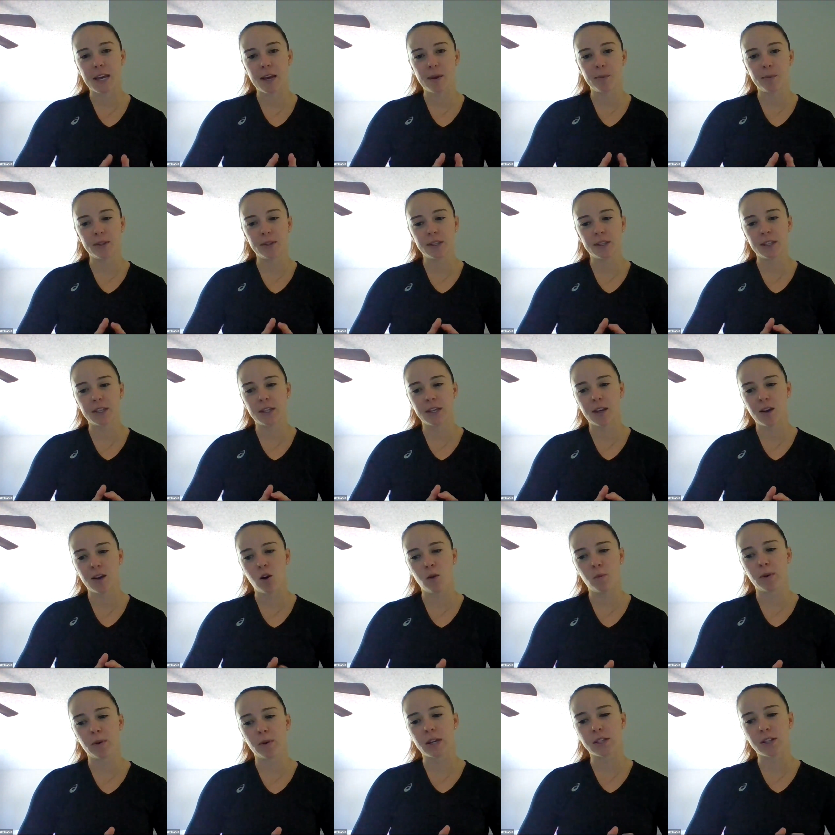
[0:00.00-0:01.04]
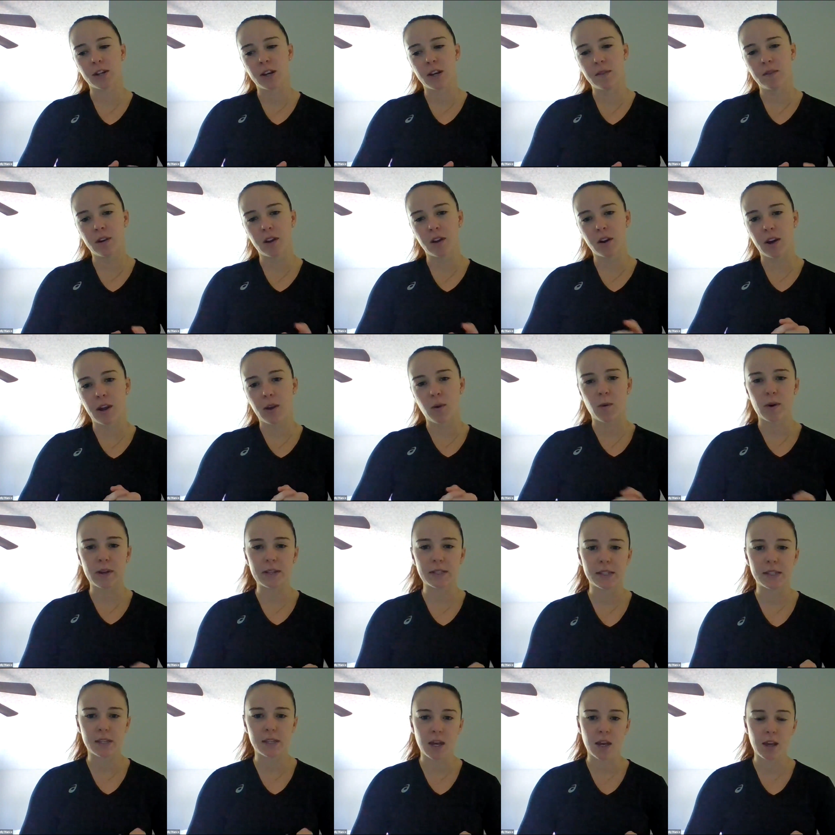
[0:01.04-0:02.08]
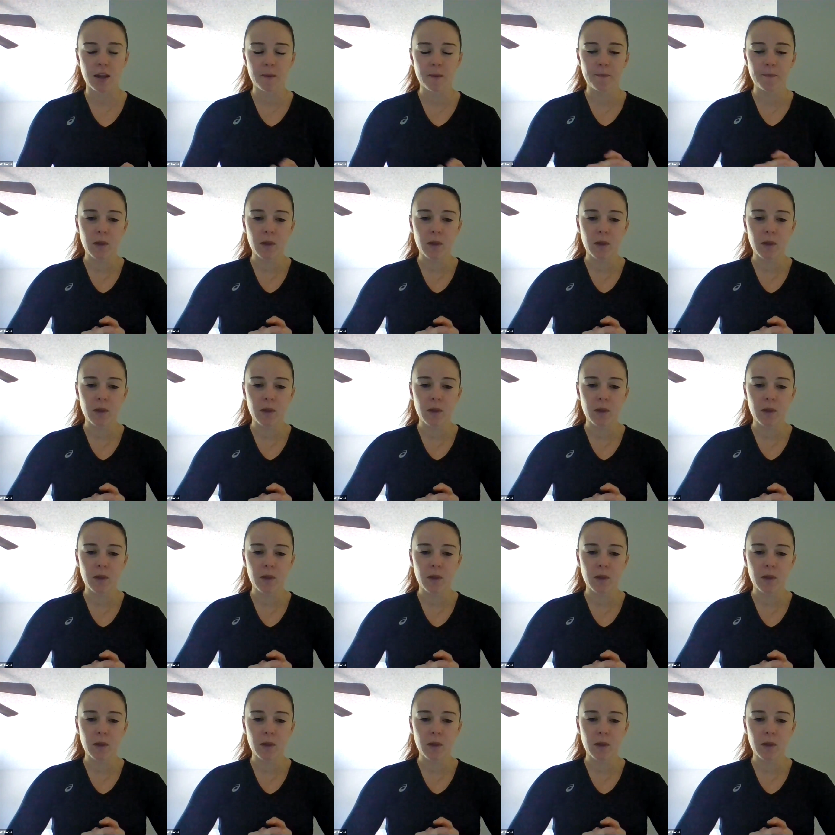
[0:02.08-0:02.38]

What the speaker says: Emily. Hope you guys are having a great Wednesday.